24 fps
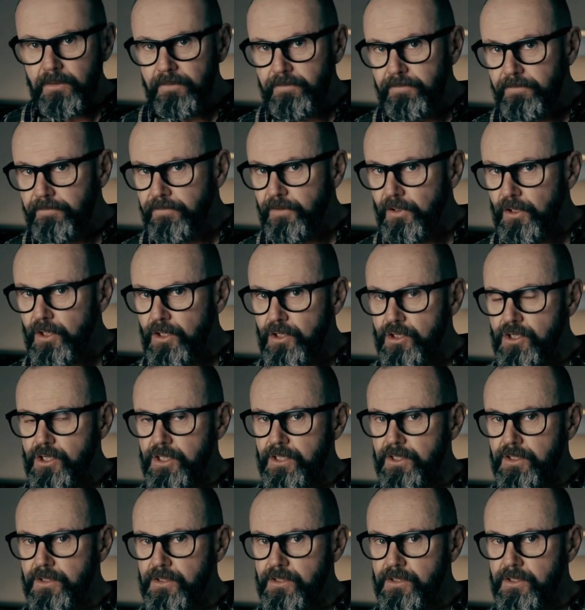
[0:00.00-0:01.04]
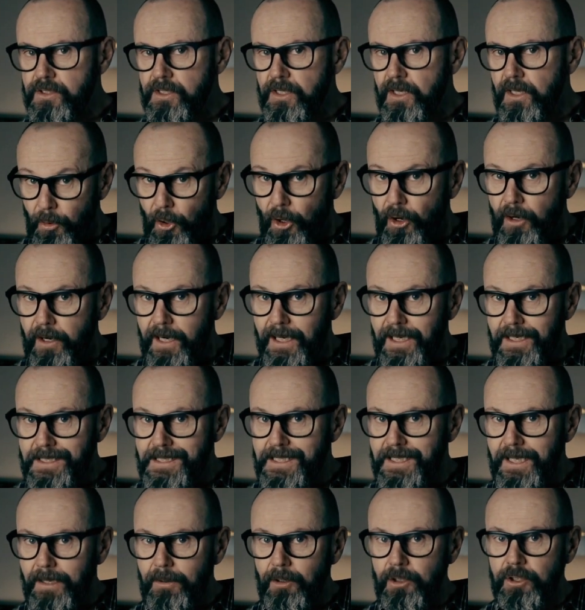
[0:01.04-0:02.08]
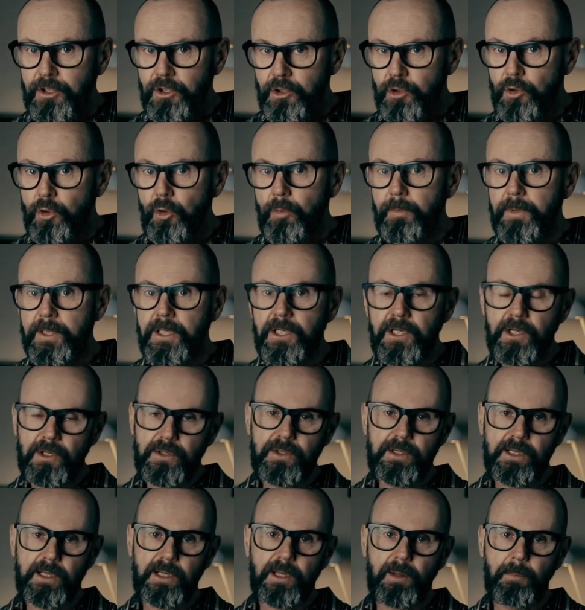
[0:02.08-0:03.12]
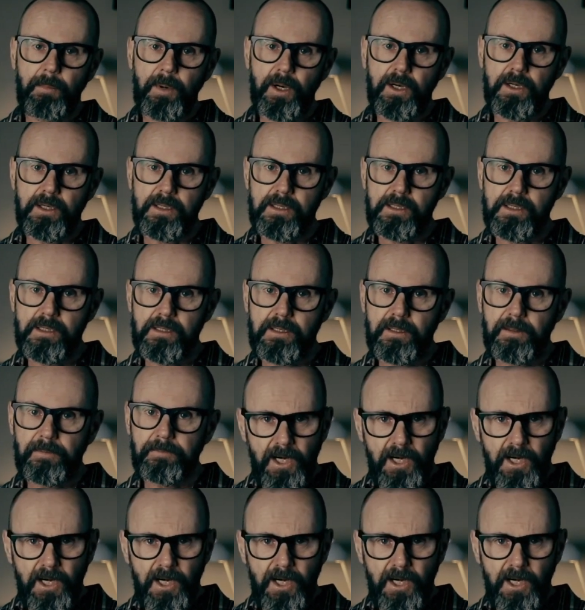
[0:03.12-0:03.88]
the versions, the pronouns that you'll be using the most.